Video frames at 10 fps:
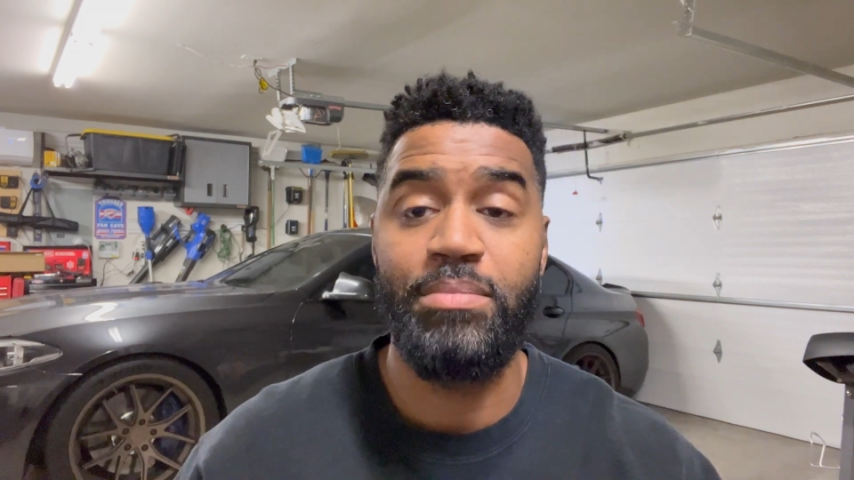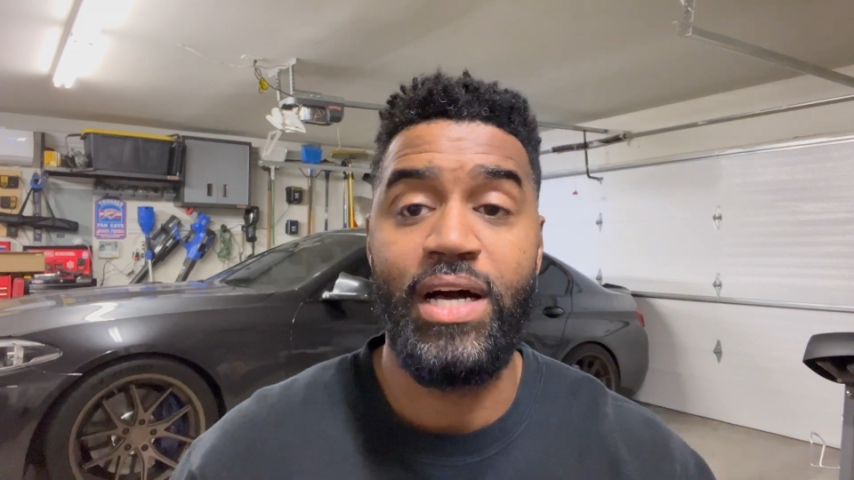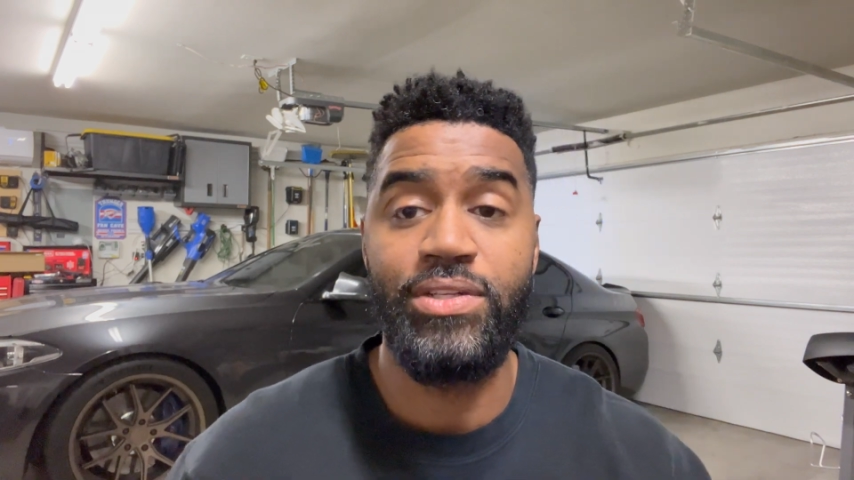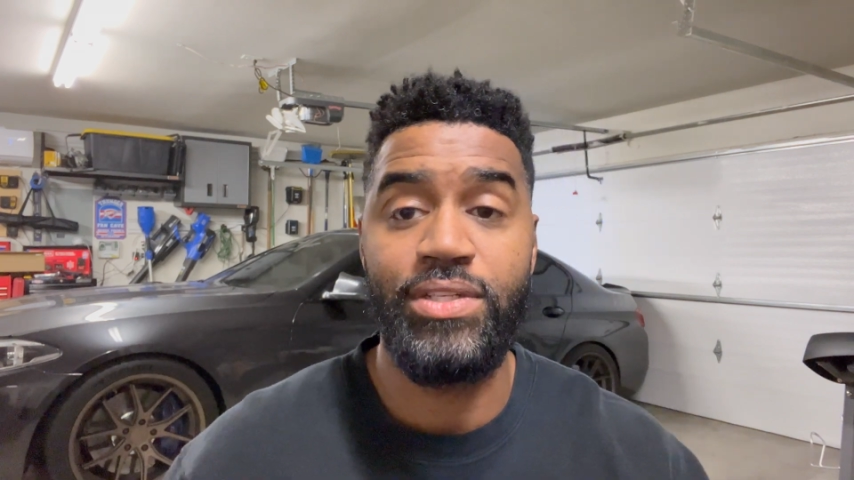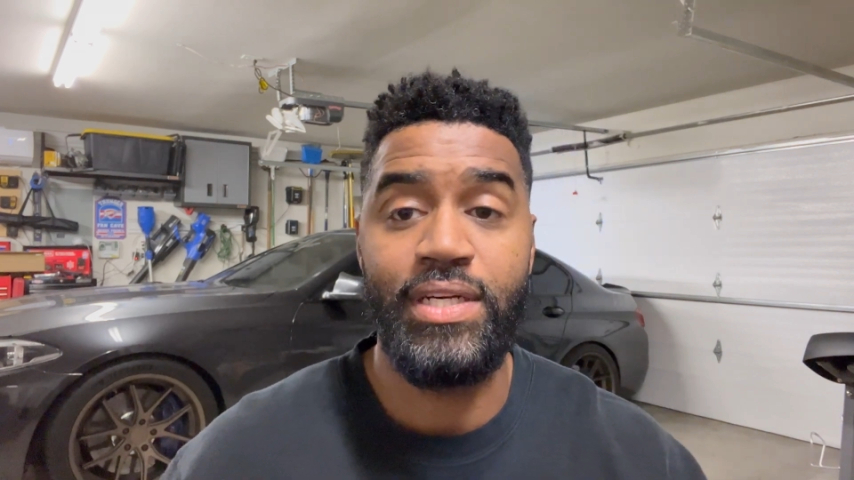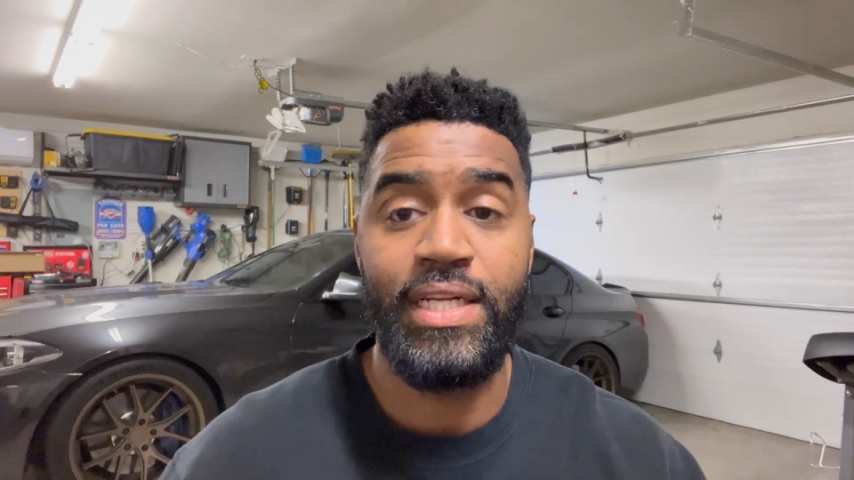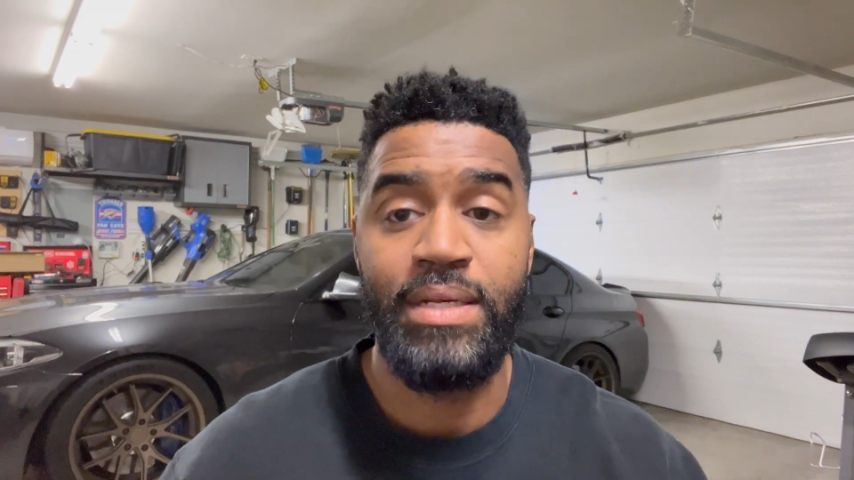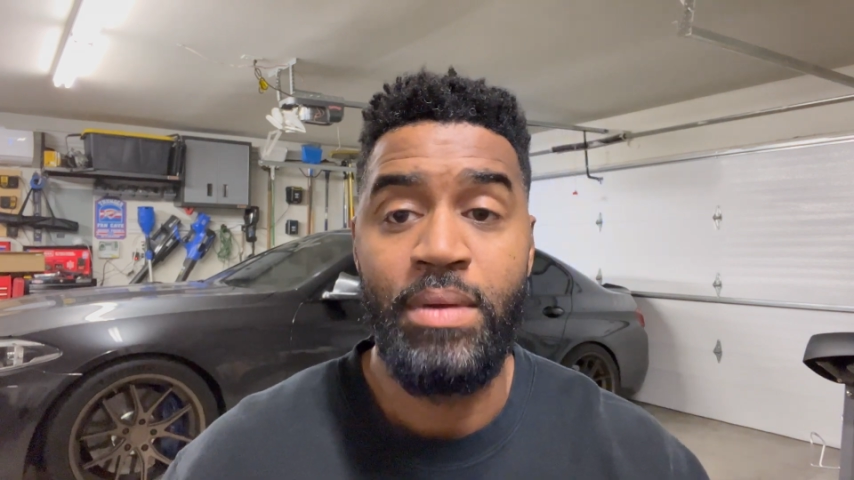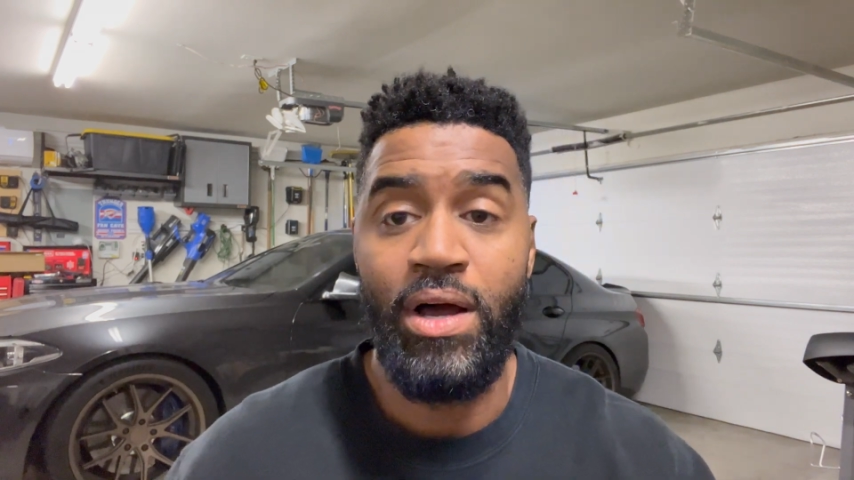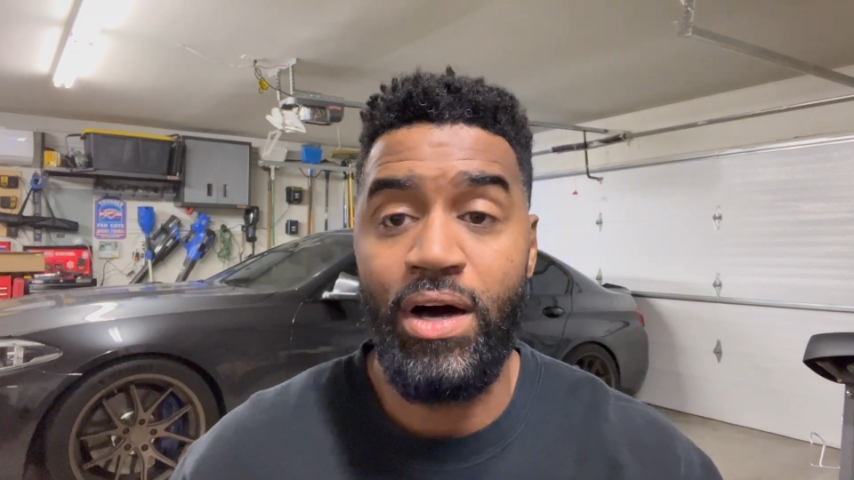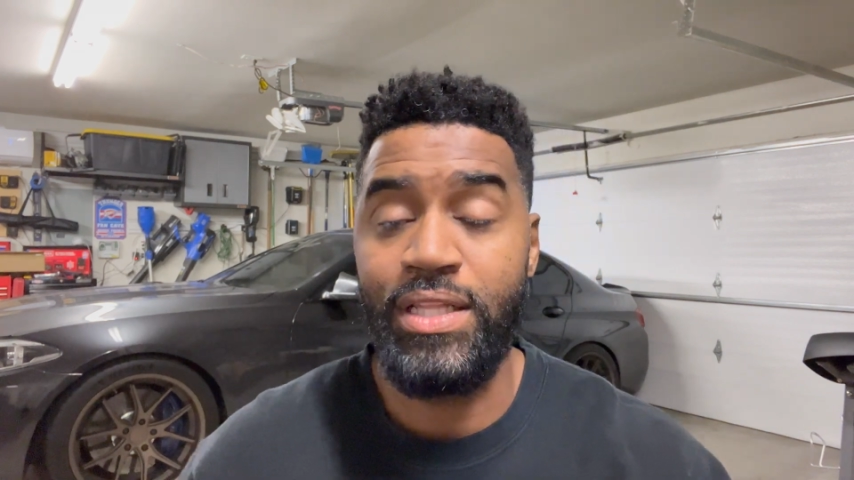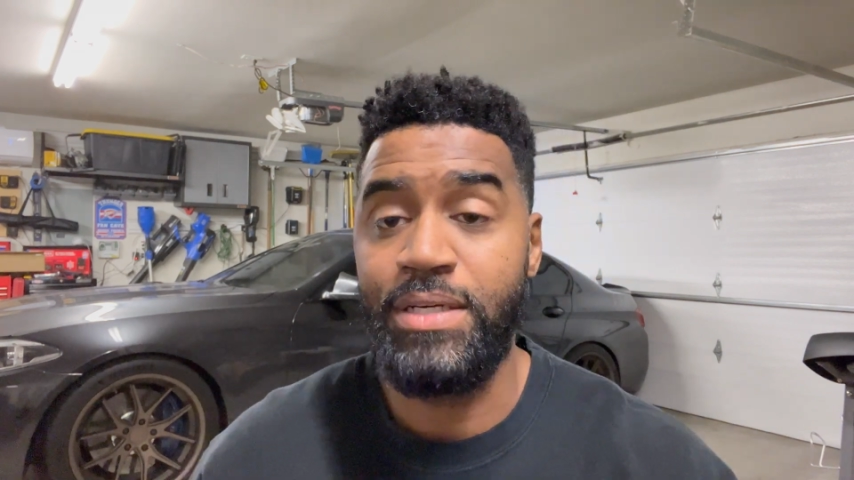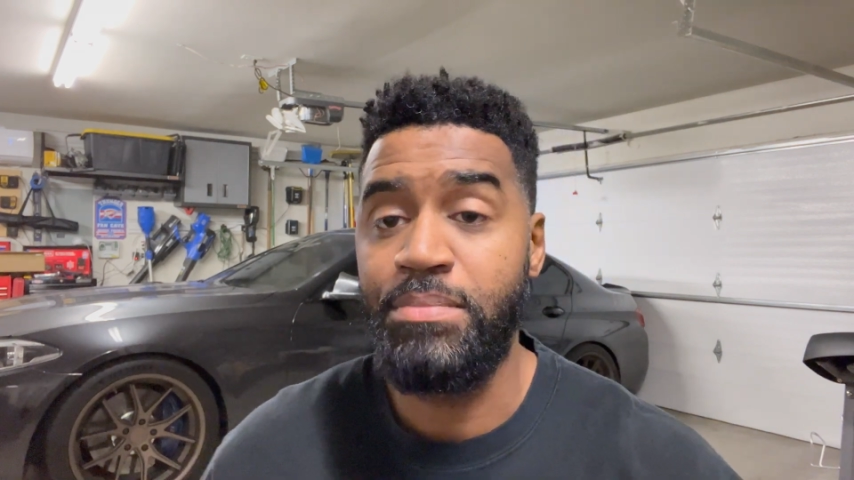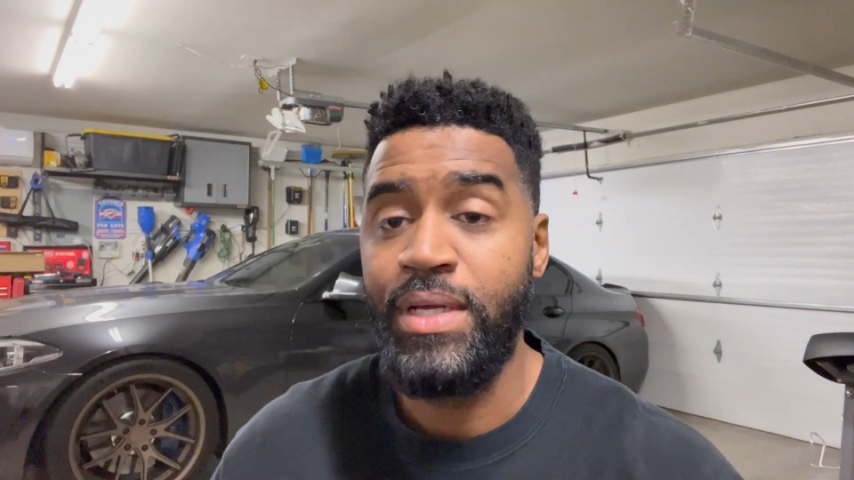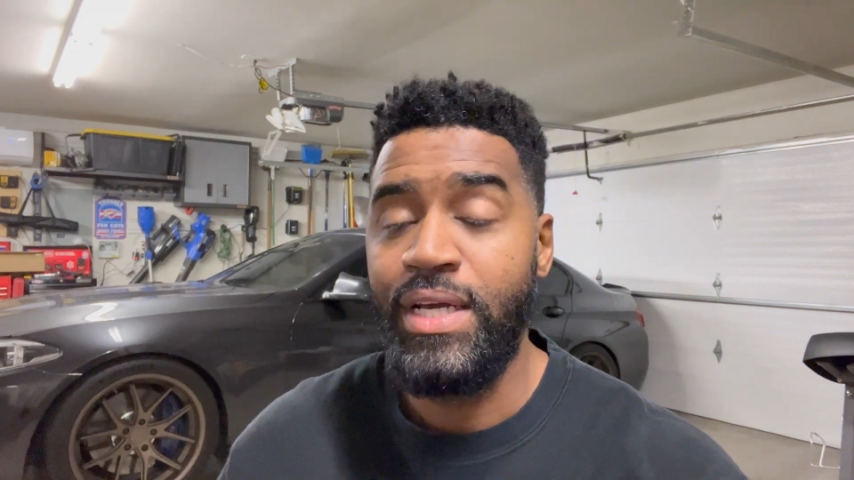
miles on them.